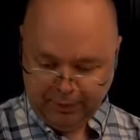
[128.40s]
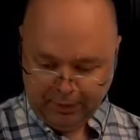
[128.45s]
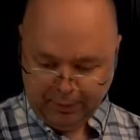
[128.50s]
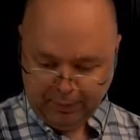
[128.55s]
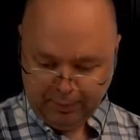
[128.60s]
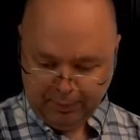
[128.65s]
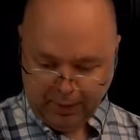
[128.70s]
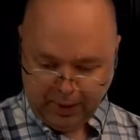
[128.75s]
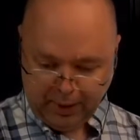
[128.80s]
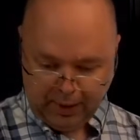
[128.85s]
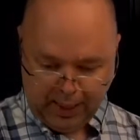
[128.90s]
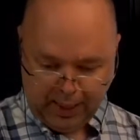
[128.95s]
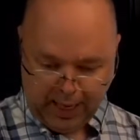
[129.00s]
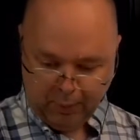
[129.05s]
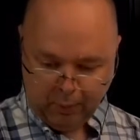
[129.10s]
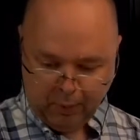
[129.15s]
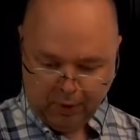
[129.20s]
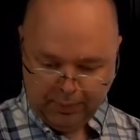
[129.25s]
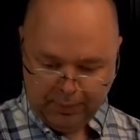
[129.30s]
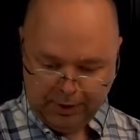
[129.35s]
But I
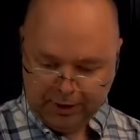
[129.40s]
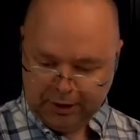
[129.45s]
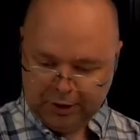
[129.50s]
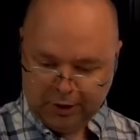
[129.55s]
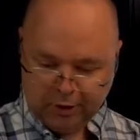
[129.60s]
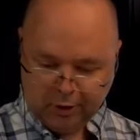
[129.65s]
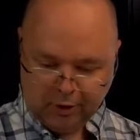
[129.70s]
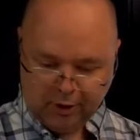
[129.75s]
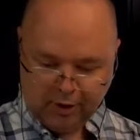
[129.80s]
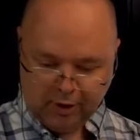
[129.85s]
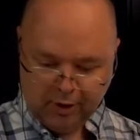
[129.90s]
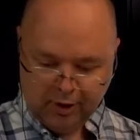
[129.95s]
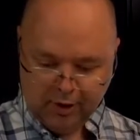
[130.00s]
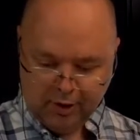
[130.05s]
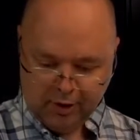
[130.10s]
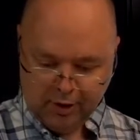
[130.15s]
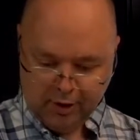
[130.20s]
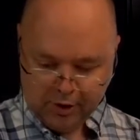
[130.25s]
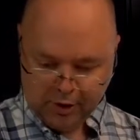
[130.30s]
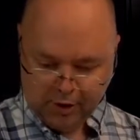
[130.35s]
want to be sure,
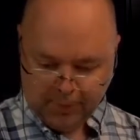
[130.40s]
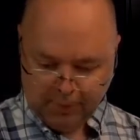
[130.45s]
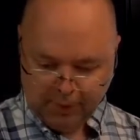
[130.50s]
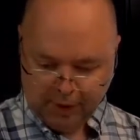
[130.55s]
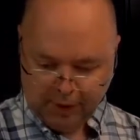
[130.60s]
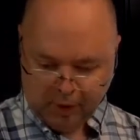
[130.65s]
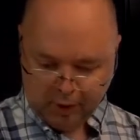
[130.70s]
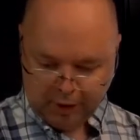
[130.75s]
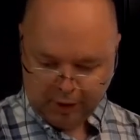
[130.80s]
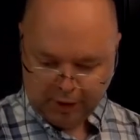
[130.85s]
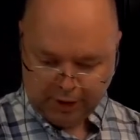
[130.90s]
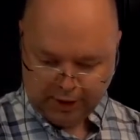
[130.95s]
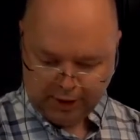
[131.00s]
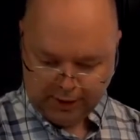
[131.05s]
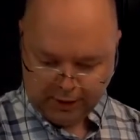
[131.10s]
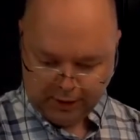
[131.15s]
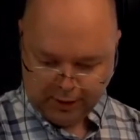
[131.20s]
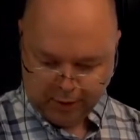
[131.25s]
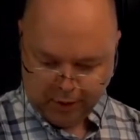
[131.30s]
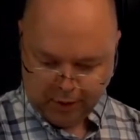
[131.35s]
so I'm going to go
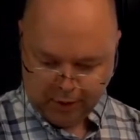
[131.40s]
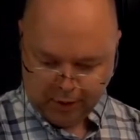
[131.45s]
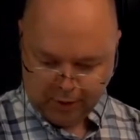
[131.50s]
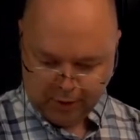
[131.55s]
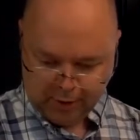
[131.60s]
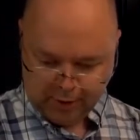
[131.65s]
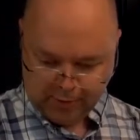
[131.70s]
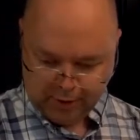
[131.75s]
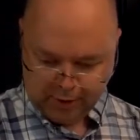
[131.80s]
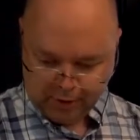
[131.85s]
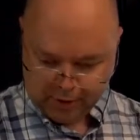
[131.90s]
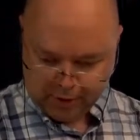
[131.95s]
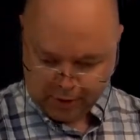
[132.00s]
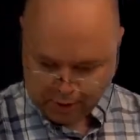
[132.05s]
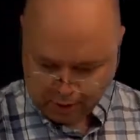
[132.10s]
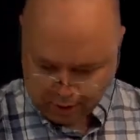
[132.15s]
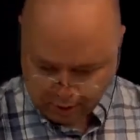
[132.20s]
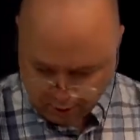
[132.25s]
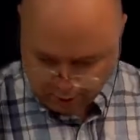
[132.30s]
check the news. I'm just going to scroll